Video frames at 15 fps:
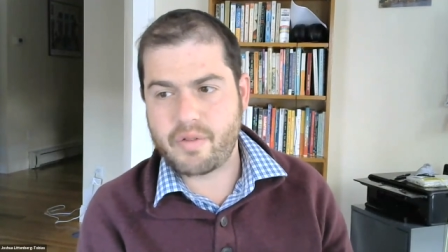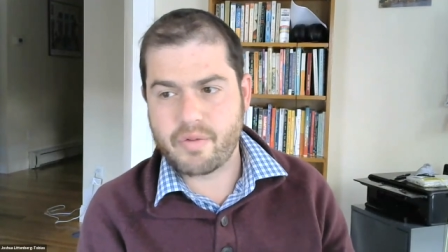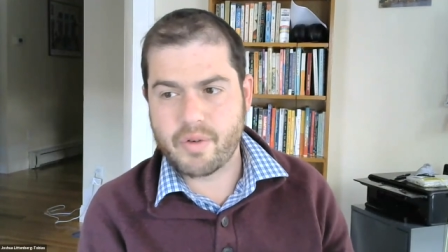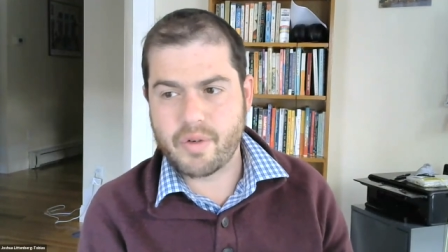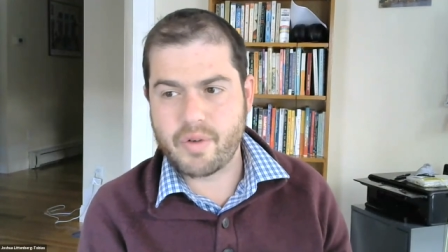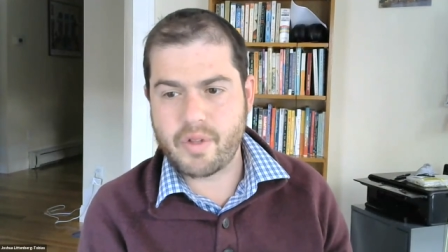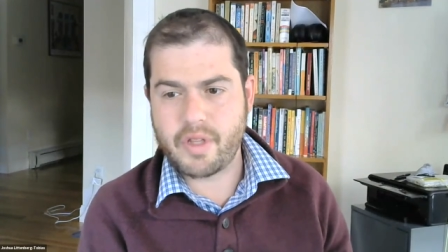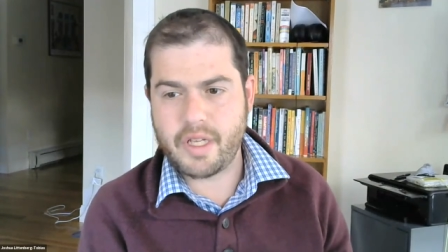
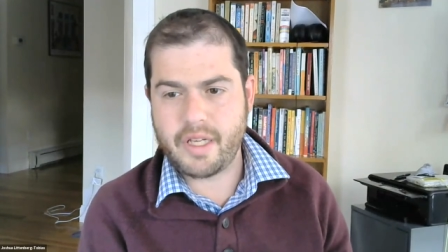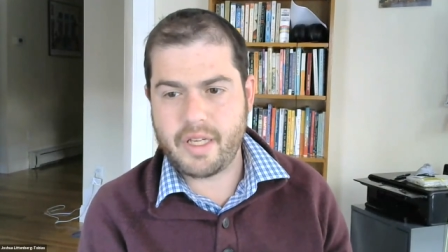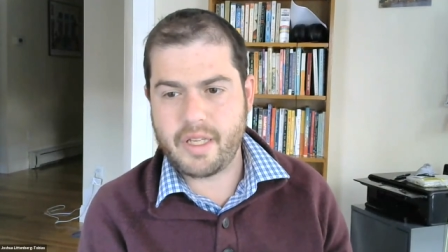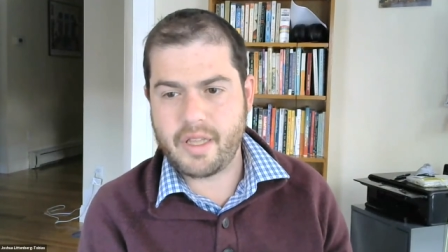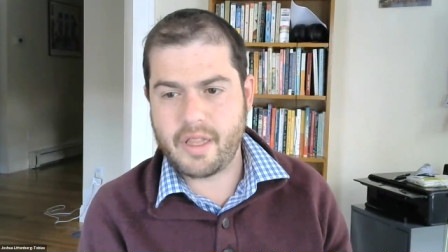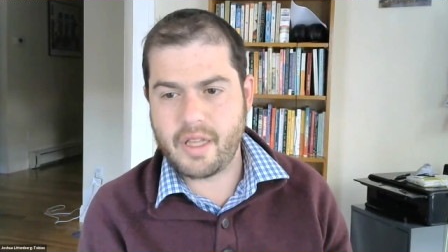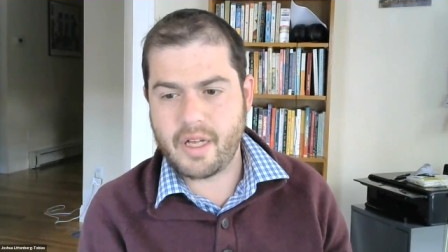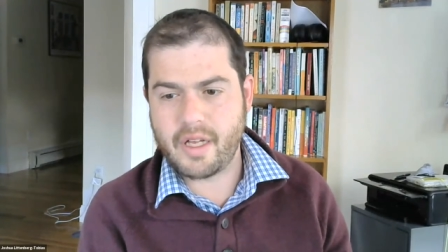through
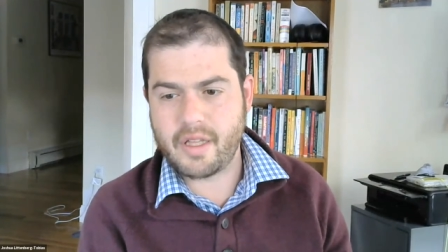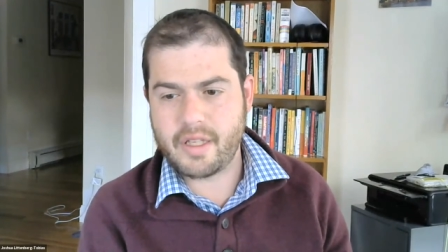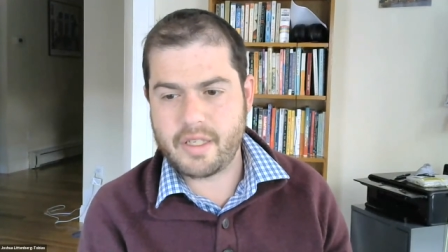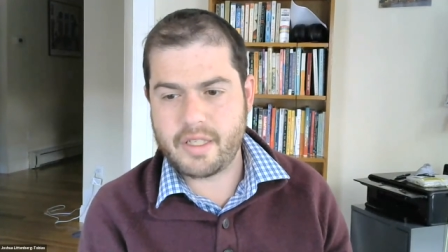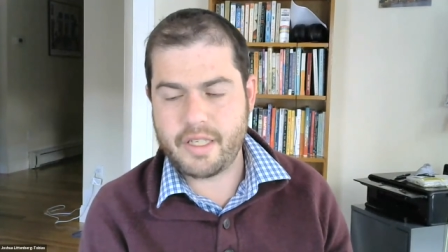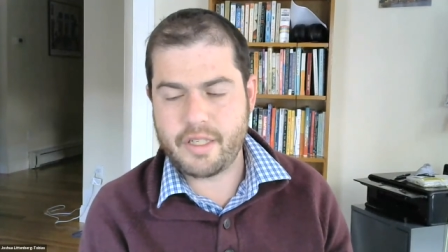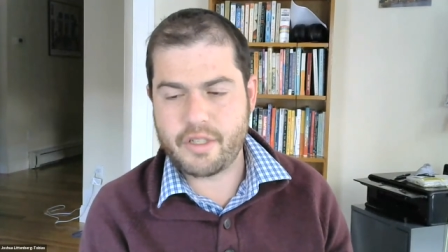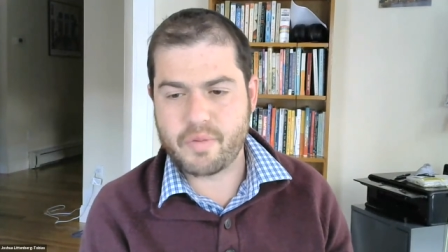the, the, the,
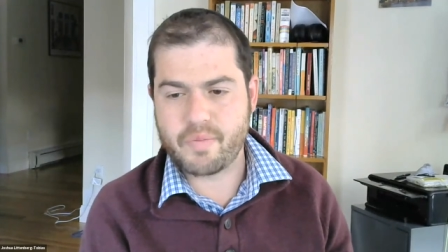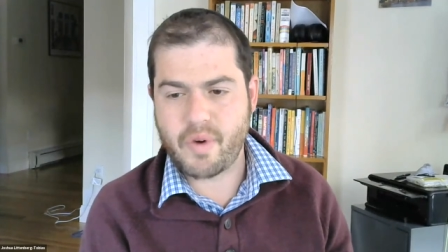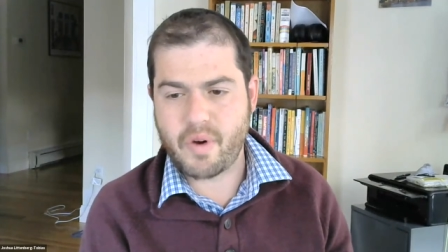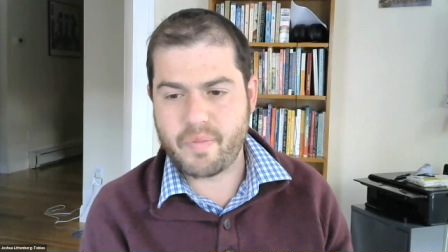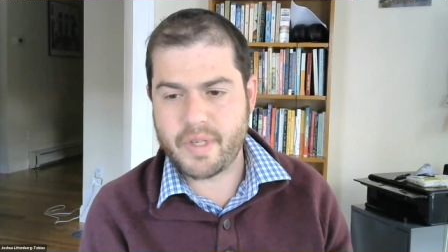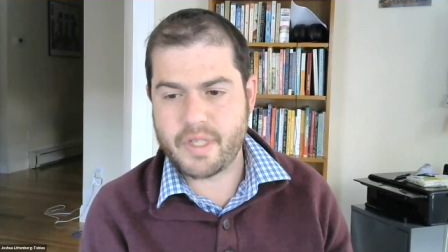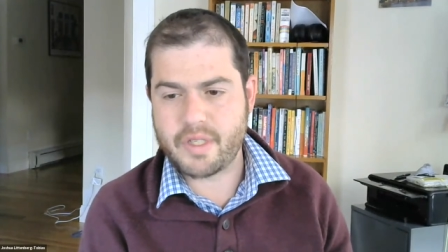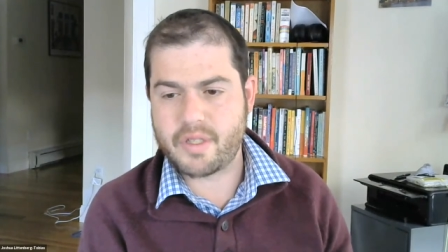Teacher
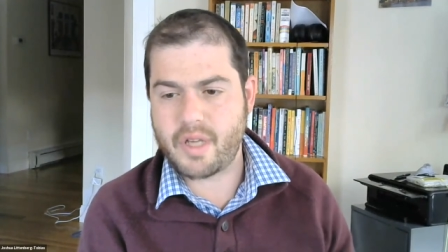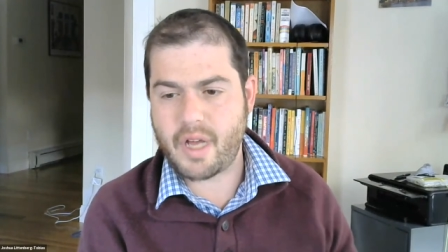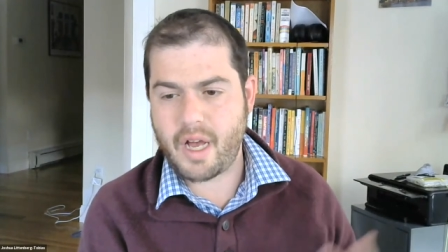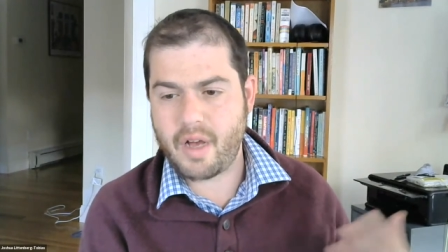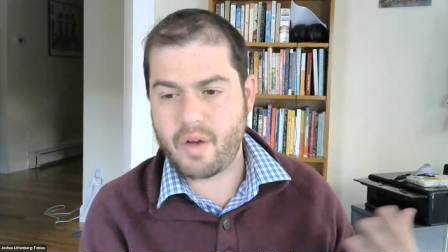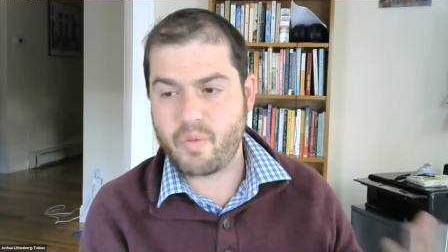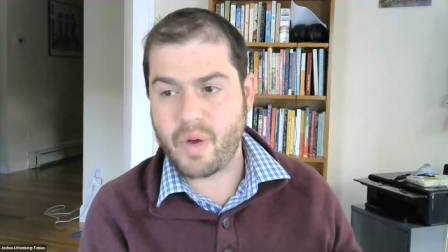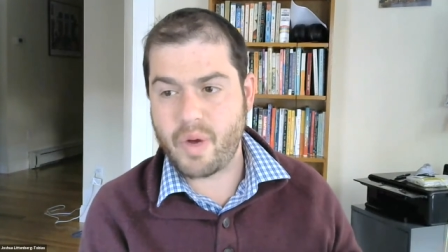Moments
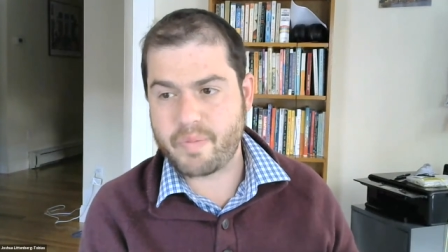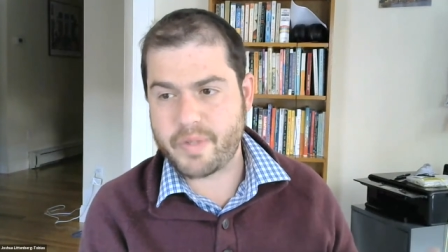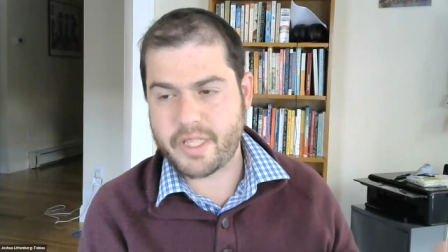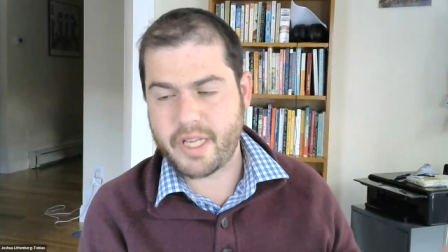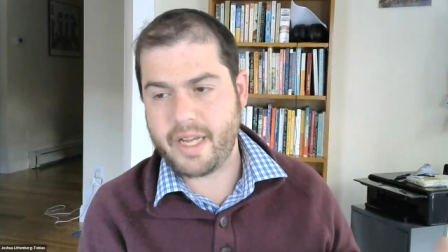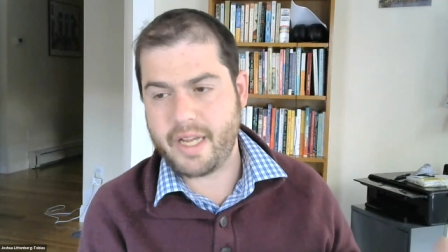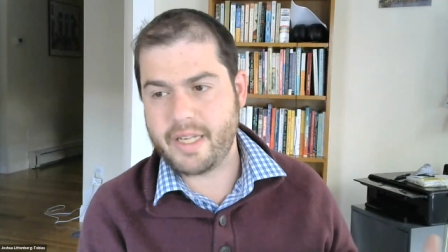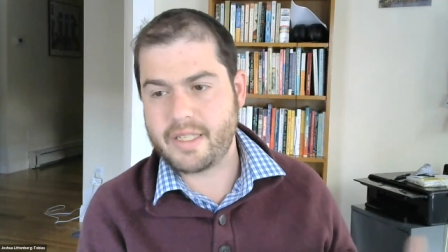uh,
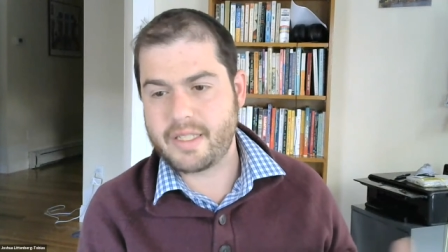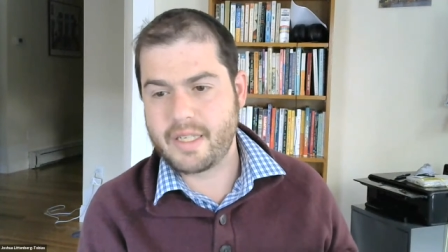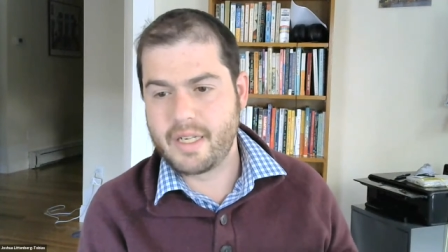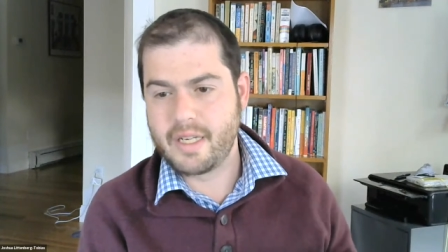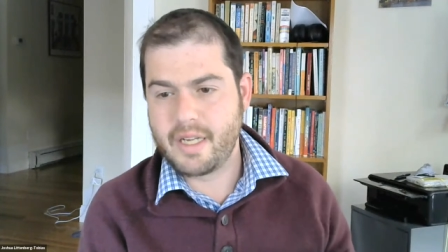website.